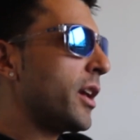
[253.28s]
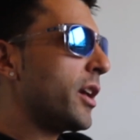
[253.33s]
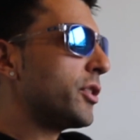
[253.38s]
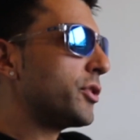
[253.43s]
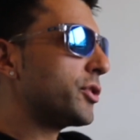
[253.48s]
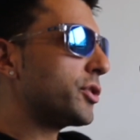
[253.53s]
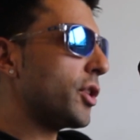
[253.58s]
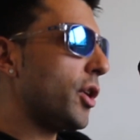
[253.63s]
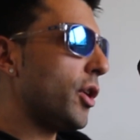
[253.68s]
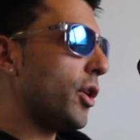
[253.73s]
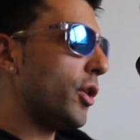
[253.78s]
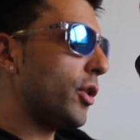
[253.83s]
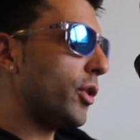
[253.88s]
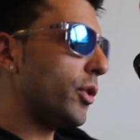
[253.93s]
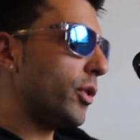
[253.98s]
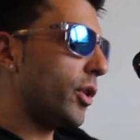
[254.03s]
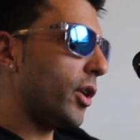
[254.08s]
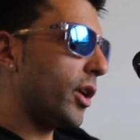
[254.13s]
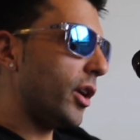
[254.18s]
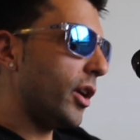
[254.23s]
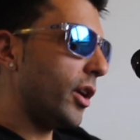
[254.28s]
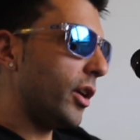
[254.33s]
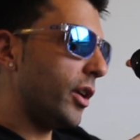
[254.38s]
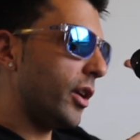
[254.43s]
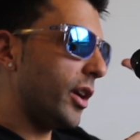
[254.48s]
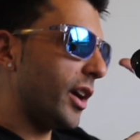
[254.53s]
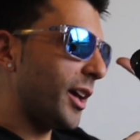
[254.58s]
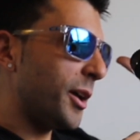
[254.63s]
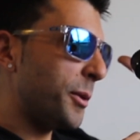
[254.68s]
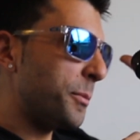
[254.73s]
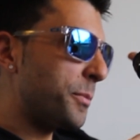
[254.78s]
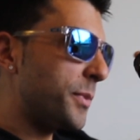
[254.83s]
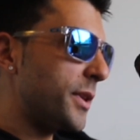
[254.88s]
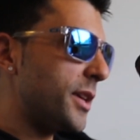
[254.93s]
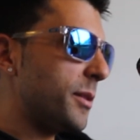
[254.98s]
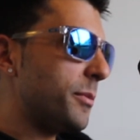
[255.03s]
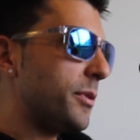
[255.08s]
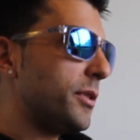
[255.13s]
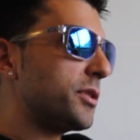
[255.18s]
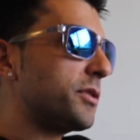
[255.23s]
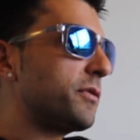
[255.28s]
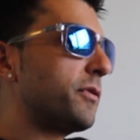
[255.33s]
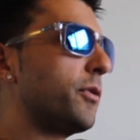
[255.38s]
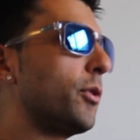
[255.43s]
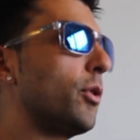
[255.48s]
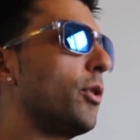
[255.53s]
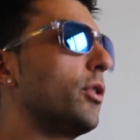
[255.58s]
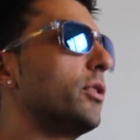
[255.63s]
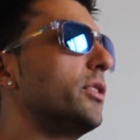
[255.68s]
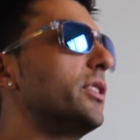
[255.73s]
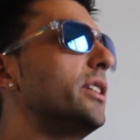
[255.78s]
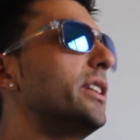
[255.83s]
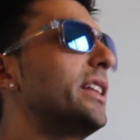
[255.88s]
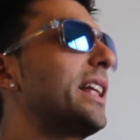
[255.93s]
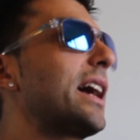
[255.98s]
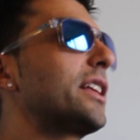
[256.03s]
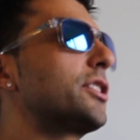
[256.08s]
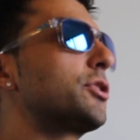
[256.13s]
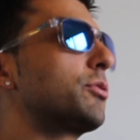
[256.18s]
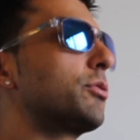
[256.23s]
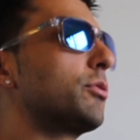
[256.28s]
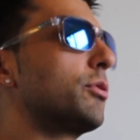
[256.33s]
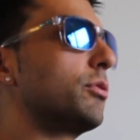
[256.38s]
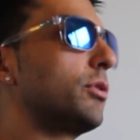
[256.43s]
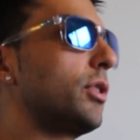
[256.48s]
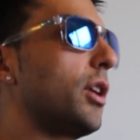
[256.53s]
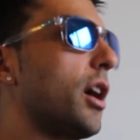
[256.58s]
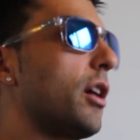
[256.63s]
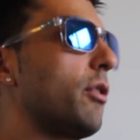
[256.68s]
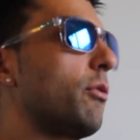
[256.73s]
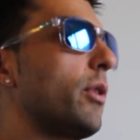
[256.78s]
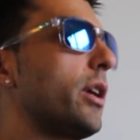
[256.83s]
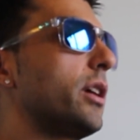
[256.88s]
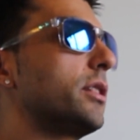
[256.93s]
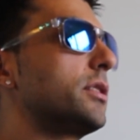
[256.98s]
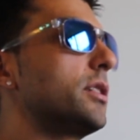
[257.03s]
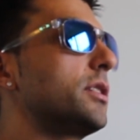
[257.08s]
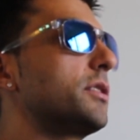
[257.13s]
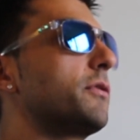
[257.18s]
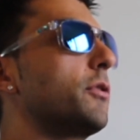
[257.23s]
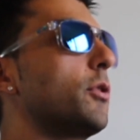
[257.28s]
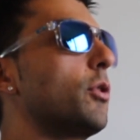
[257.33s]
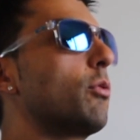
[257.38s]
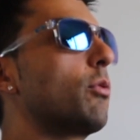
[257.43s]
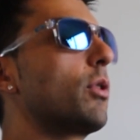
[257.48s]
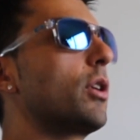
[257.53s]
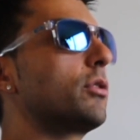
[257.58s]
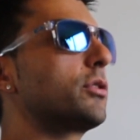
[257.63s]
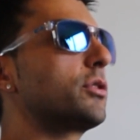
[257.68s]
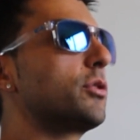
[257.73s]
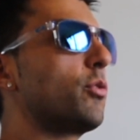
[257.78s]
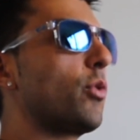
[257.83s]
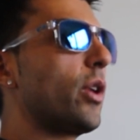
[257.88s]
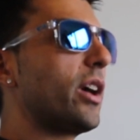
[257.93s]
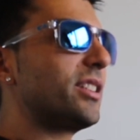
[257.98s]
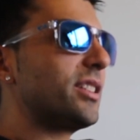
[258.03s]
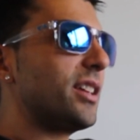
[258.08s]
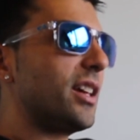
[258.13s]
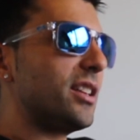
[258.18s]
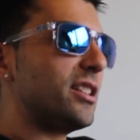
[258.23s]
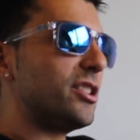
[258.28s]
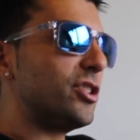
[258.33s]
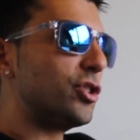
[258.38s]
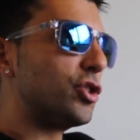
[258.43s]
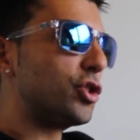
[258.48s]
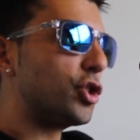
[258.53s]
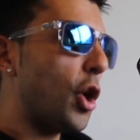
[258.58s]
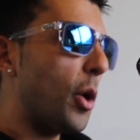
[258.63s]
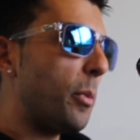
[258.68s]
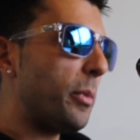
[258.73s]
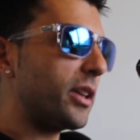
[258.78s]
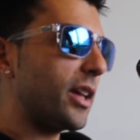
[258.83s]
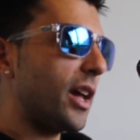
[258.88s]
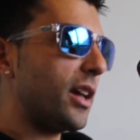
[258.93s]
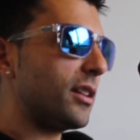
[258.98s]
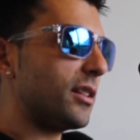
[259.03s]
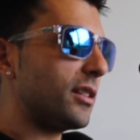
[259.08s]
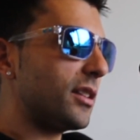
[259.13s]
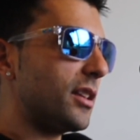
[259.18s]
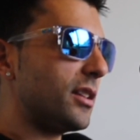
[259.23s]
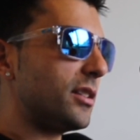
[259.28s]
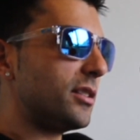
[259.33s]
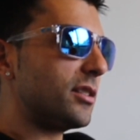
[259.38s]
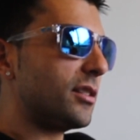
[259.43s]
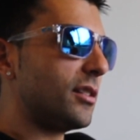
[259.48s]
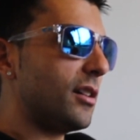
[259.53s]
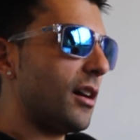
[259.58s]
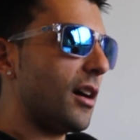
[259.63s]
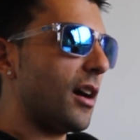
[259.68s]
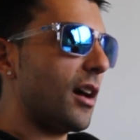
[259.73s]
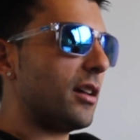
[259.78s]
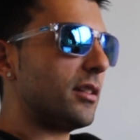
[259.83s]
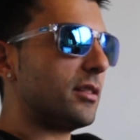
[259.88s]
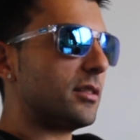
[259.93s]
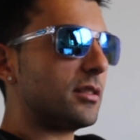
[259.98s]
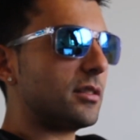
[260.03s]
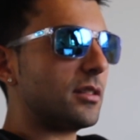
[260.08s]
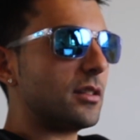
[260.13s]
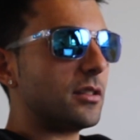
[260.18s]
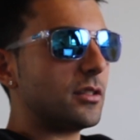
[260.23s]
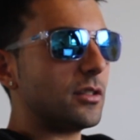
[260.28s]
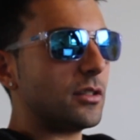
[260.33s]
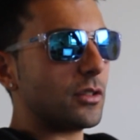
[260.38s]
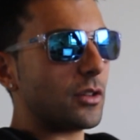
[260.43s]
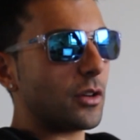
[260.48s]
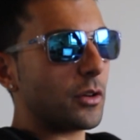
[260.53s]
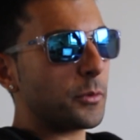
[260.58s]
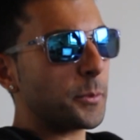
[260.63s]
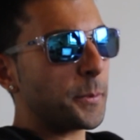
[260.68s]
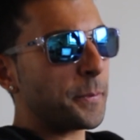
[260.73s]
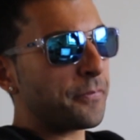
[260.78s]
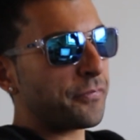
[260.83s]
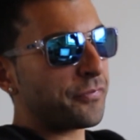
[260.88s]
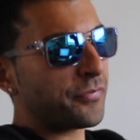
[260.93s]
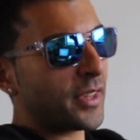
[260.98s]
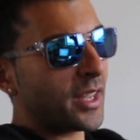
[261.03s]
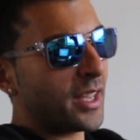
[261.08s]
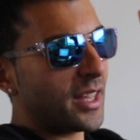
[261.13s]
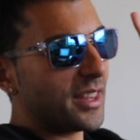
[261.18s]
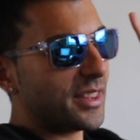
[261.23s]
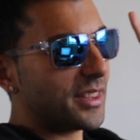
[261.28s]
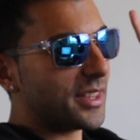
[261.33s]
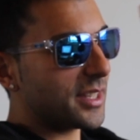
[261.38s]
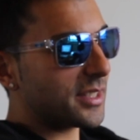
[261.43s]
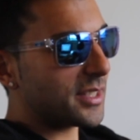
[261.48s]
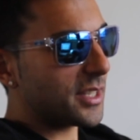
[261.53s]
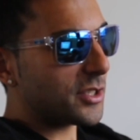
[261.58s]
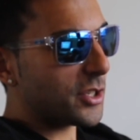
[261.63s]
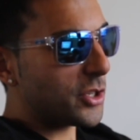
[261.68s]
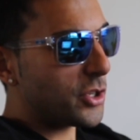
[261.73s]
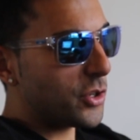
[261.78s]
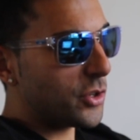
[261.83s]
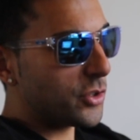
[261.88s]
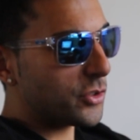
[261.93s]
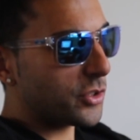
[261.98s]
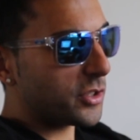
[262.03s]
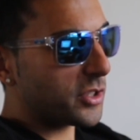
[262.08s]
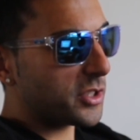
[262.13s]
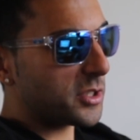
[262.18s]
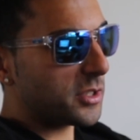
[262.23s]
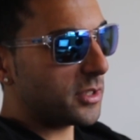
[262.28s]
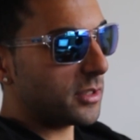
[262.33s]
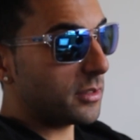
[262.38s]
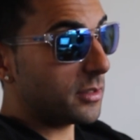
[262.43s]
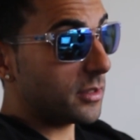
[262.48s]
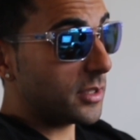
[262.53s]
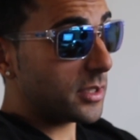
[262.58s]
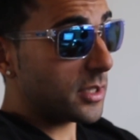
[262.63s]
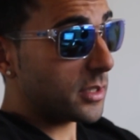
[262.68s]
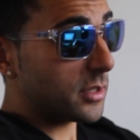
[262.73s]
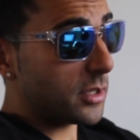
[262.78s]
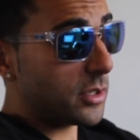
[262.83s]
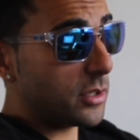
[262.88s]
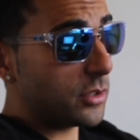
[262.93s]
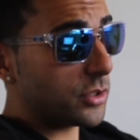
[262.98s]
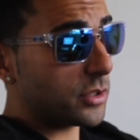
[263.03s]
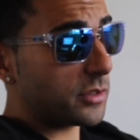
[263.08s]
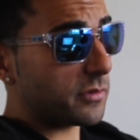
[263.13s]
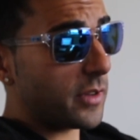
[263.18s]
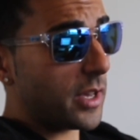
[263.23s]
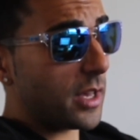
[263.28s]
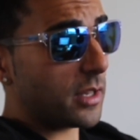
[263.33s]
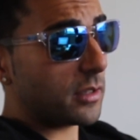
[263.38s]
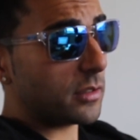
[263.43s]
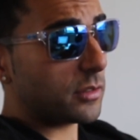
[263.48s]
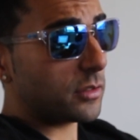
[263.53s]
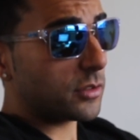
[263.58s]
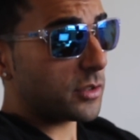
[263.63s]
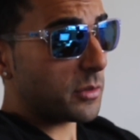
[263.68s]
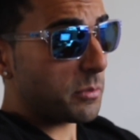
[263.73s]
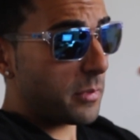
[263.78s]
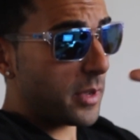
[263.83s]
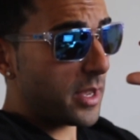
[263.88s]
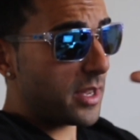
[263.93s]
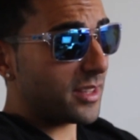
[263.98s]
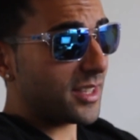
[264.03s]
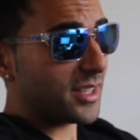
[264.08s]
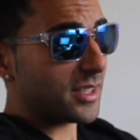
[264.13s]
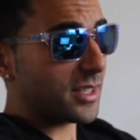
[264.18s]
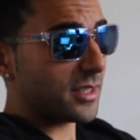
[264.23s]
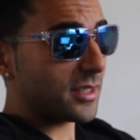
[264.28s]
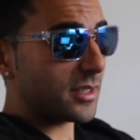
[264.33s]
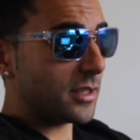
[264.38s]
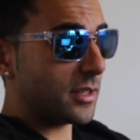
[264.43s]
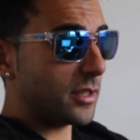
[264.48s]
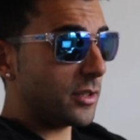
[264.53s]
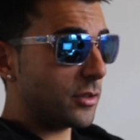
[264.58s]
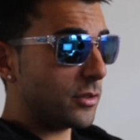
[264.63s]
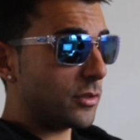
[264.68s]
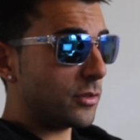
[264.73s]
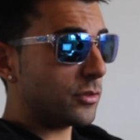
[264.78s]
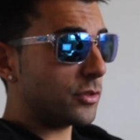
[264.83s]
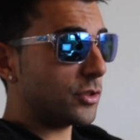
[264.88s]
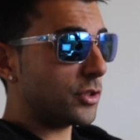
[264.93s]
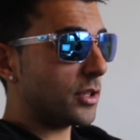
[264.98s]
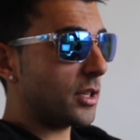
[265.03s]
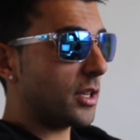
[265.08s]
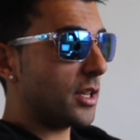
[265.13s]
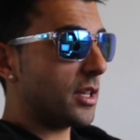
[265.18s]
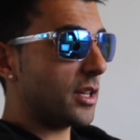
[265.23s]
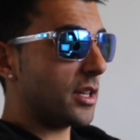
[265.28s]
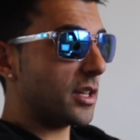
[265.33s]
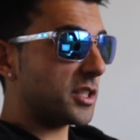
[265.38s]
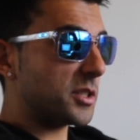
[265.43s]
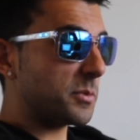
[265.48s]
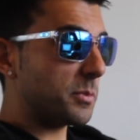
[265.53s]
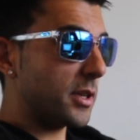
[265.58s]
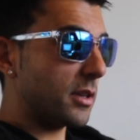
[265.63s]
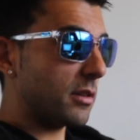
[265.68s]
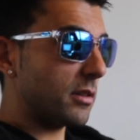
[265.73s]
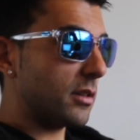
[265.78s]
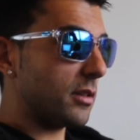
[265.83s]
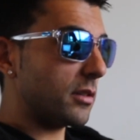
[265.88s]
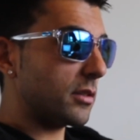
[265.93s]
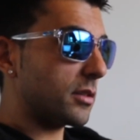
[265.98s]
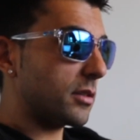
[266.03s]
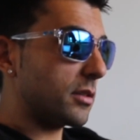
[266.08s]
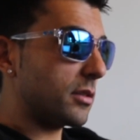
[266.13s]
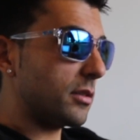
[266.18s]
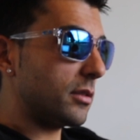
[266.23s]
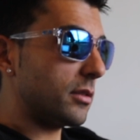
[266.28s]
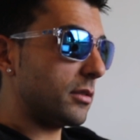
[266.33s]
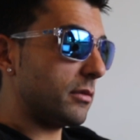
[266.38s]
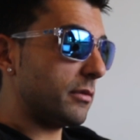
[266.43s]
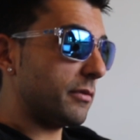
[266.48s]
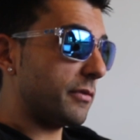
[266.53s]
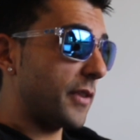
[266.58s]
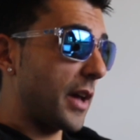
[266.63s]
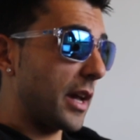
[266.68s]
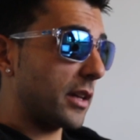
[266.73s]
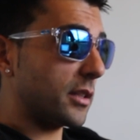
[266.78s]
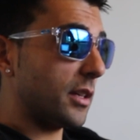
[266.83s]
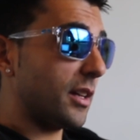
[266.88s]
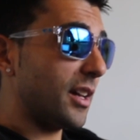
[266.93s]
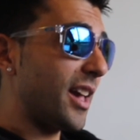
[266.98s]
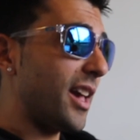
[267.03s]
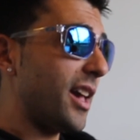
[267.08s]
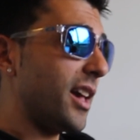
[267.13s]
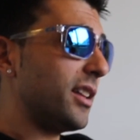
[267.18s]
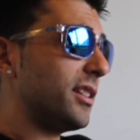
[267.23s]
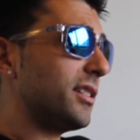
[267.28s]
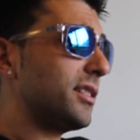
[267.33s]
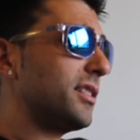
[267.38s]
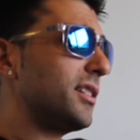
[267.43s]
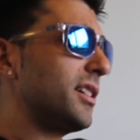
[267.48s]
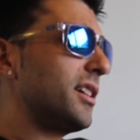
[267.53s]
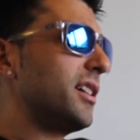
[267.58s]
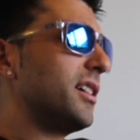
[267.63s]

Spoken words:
So Khabib has fought natural lightweights. He's fought welterweights, and he's dominated these guys. You know, this is a huge advantage. To me, this is a huge experience factor. And